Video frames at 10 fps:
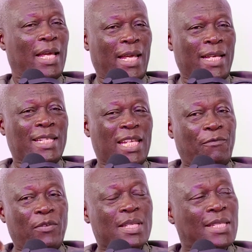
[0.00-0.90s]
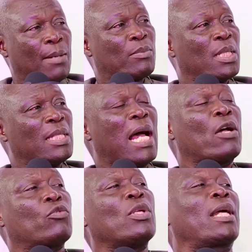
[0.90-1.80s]
in giving something
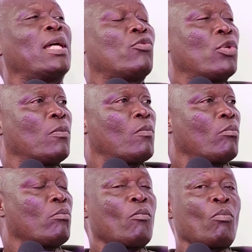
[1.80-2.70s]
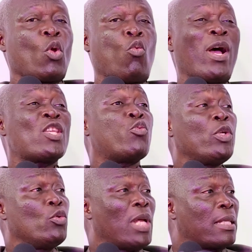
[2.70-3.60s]
out to the country. Once we
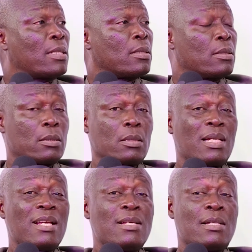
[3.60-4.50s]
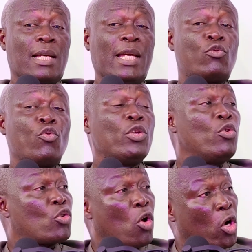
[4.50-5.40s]
do that, it will
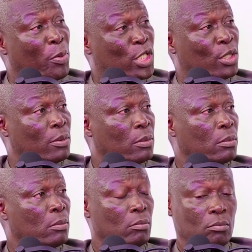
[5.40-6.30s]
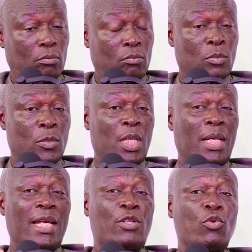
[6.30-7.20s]
reduce corruption,
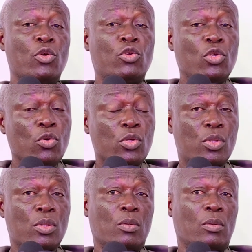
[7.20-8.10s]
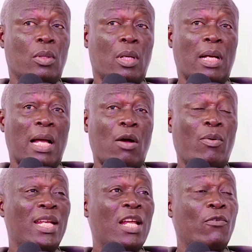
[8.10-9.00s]
it will reduce
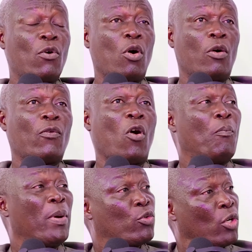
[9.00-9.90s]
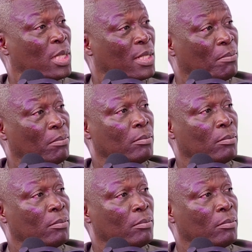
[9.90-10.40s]
our level of unpatriotism,